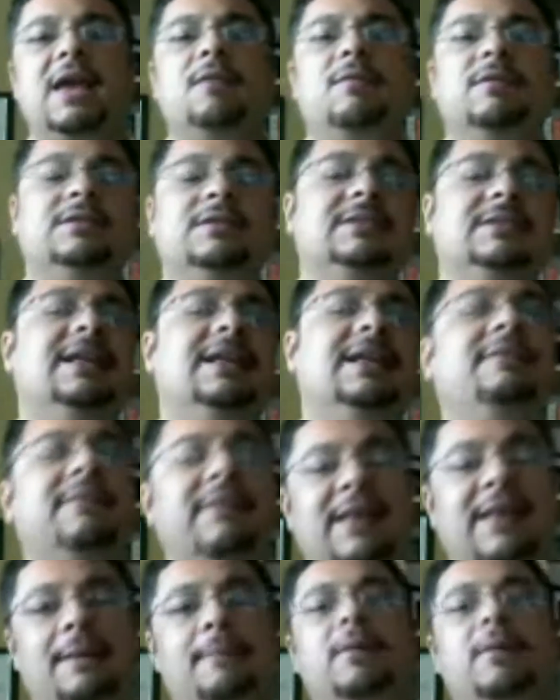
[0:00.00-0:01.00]
Which is not
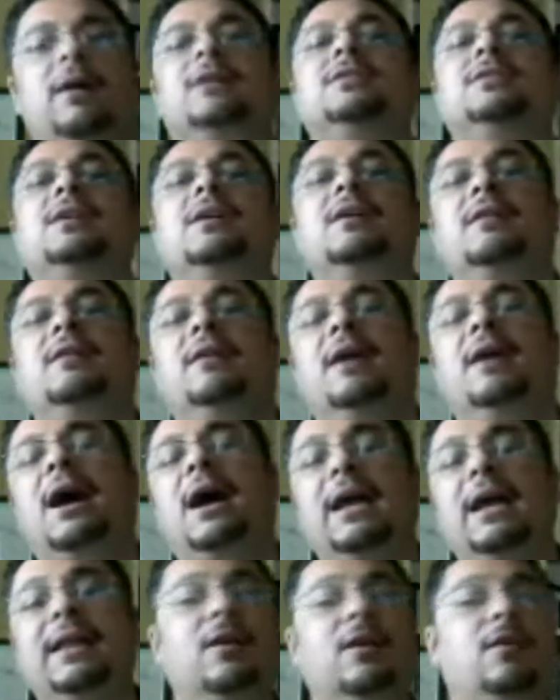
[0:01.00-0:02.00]
even that much.
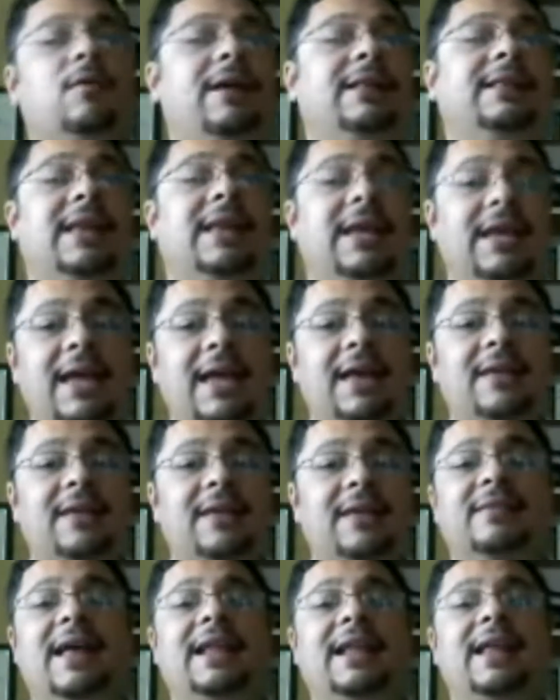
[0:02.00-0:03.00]
And the great thing
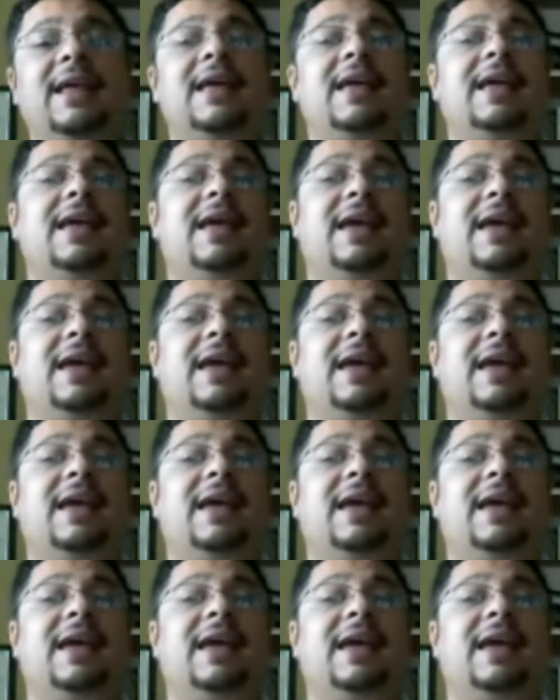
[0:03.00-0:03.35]
is that